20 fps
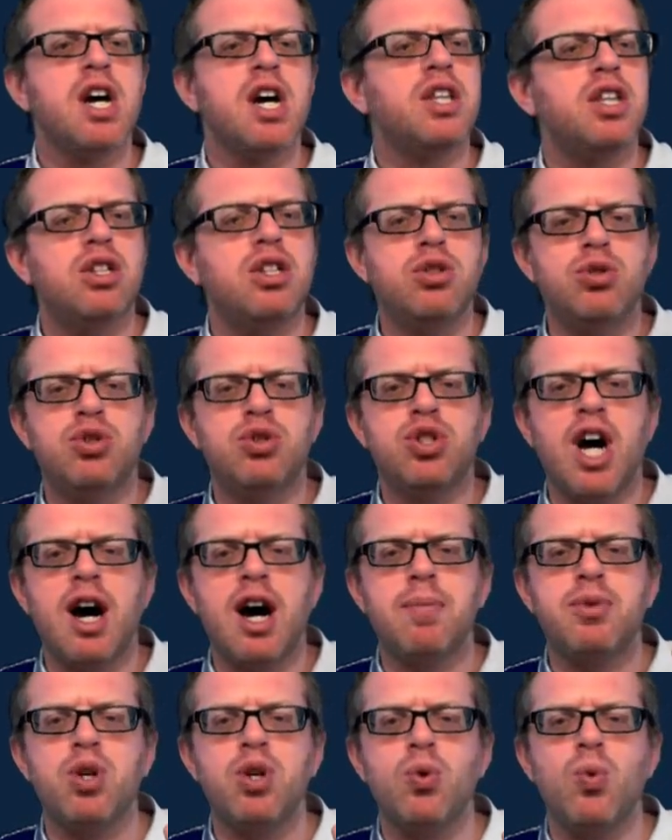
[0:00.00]
Did you
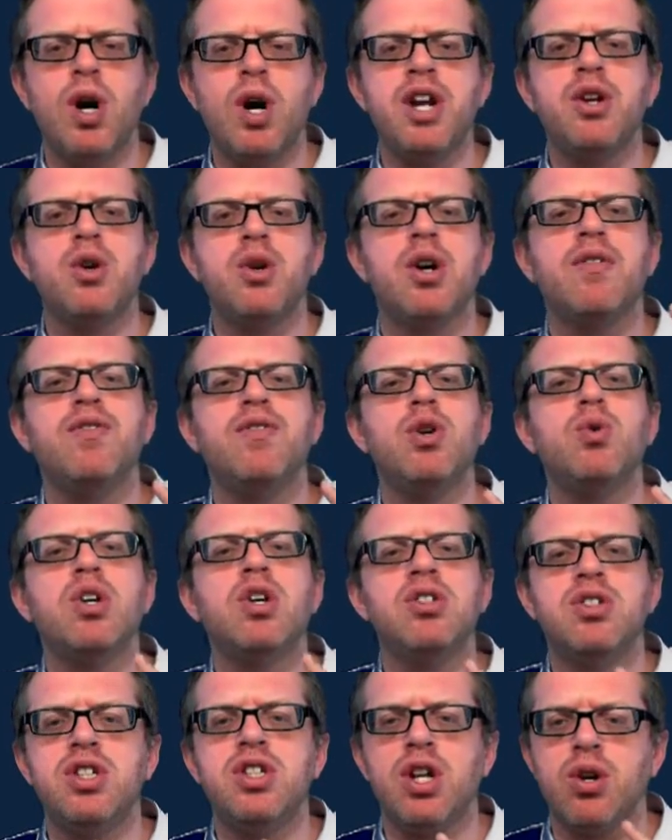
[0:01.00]
stop to wonder if you
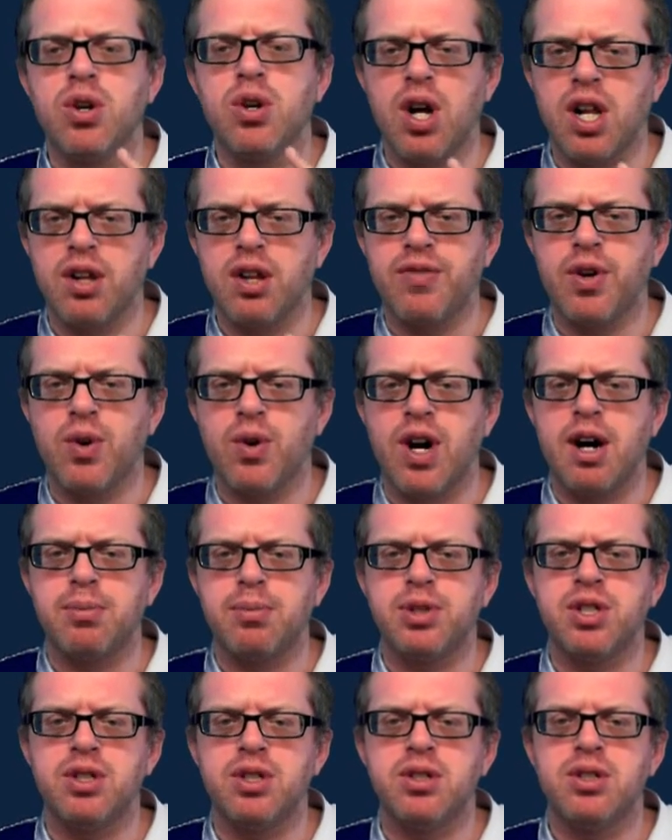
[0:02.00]
considered all of your
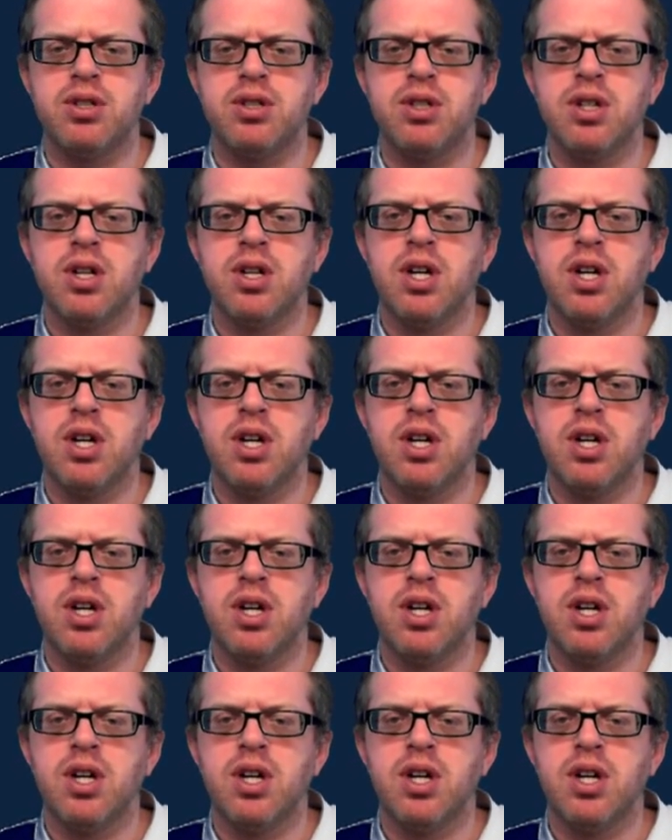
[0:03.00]
options?